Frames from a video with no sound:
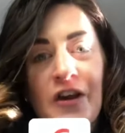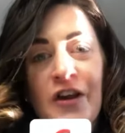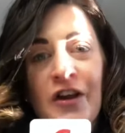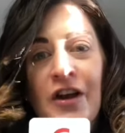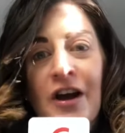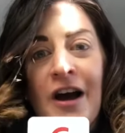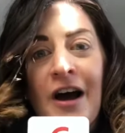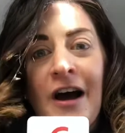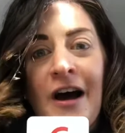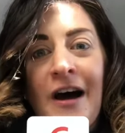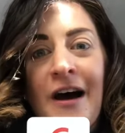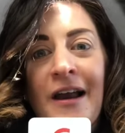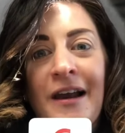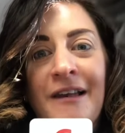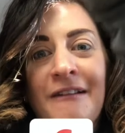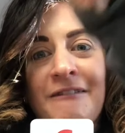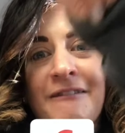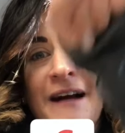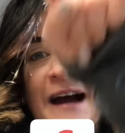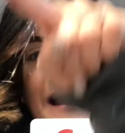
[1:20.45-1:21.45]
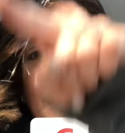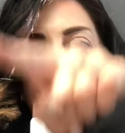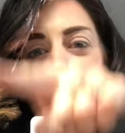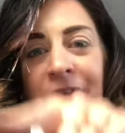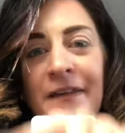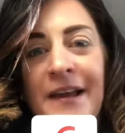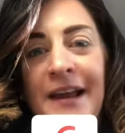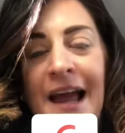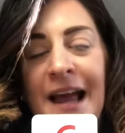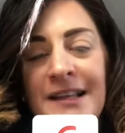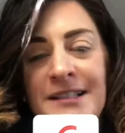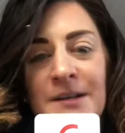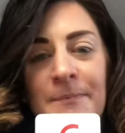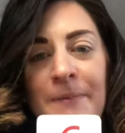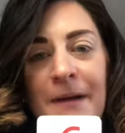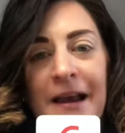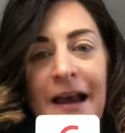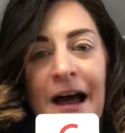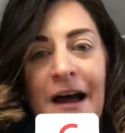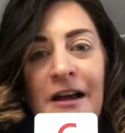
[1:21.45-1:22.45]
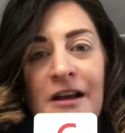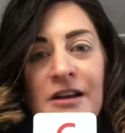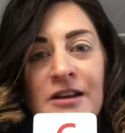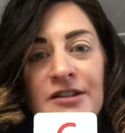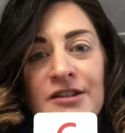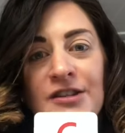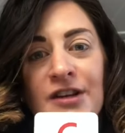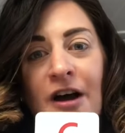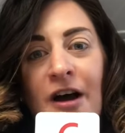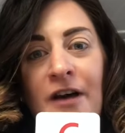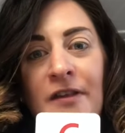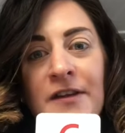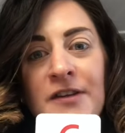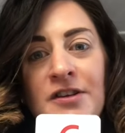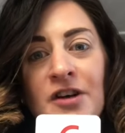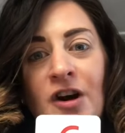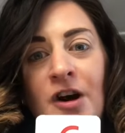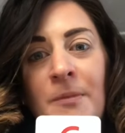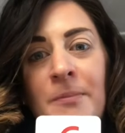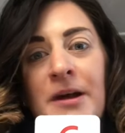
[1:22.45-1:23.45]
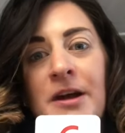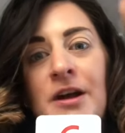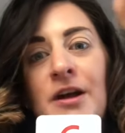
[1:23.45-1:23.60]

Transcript: Curl around the caterpillar. Start at the top,